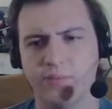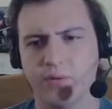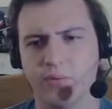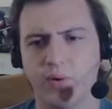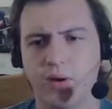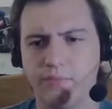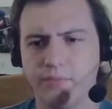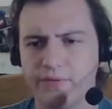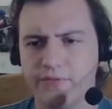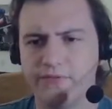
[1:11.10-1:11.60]
the
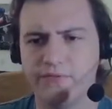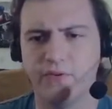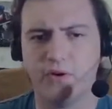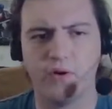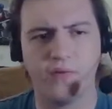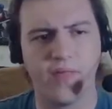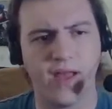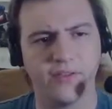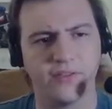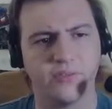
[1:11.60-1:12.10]
one
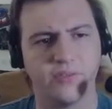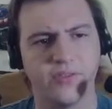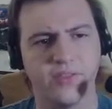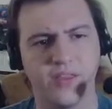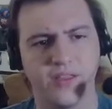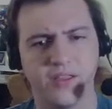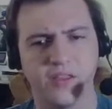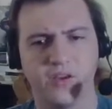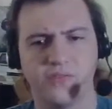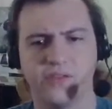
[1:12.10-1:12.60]
before that with
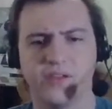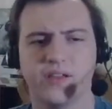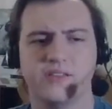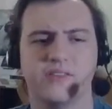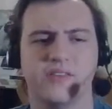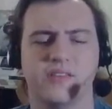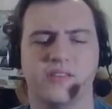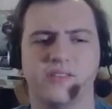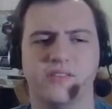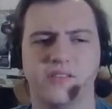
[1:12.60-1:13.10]
the
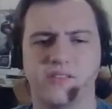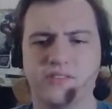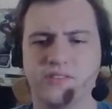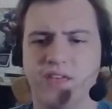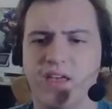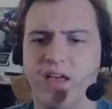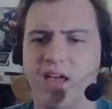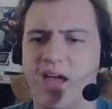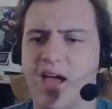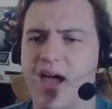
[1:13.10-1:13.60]
Noviate
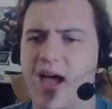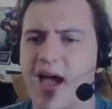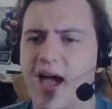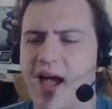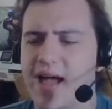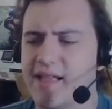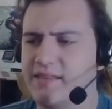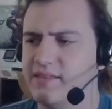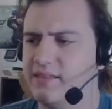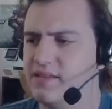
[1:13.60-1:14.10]
Sisters
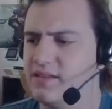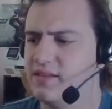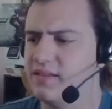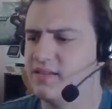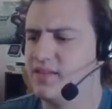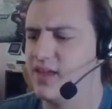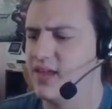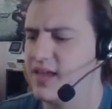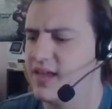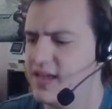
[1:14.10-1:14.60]
and
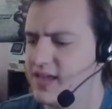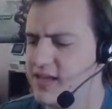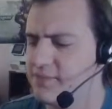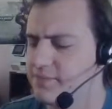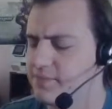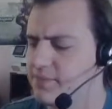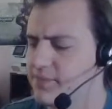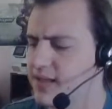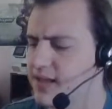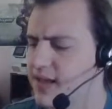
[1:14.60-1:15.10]
the
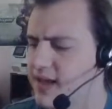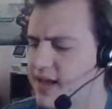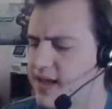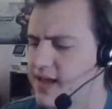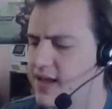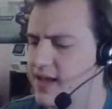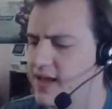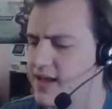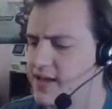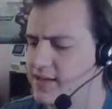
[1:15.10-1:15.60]

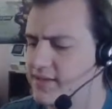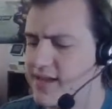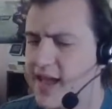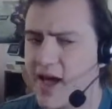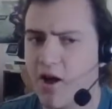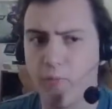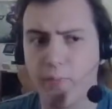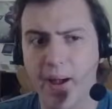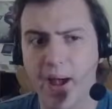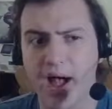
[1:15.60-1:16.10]

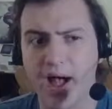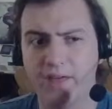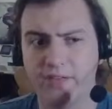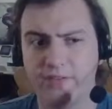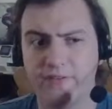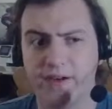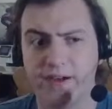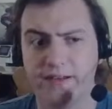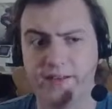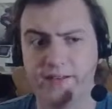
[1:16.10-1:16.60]
Tau
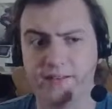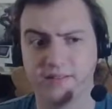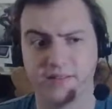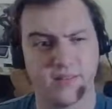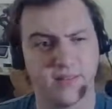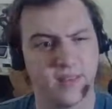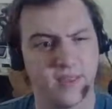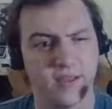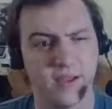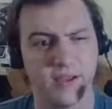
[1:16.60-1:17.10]

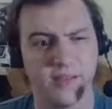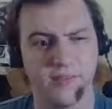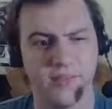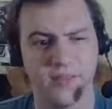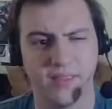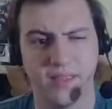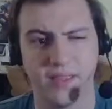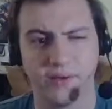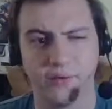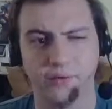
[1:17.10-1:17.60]
Pathfinders. I
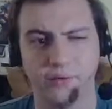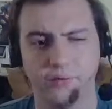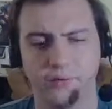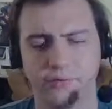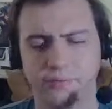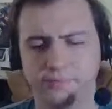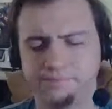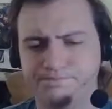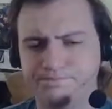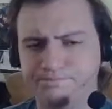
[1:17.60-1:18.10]
think they're
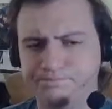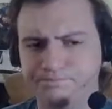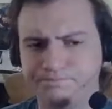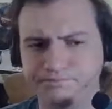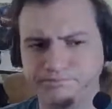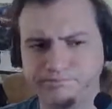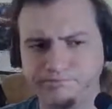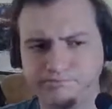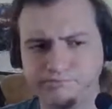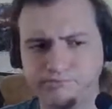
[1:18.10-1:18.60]
called.
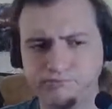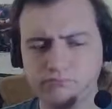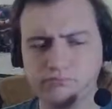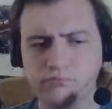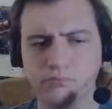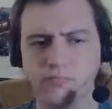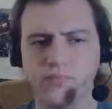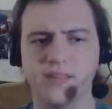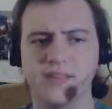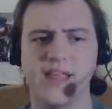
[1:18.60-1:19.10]

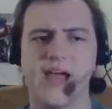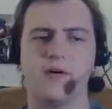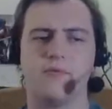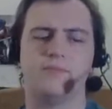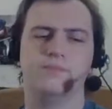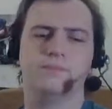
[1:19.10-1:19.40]
Now,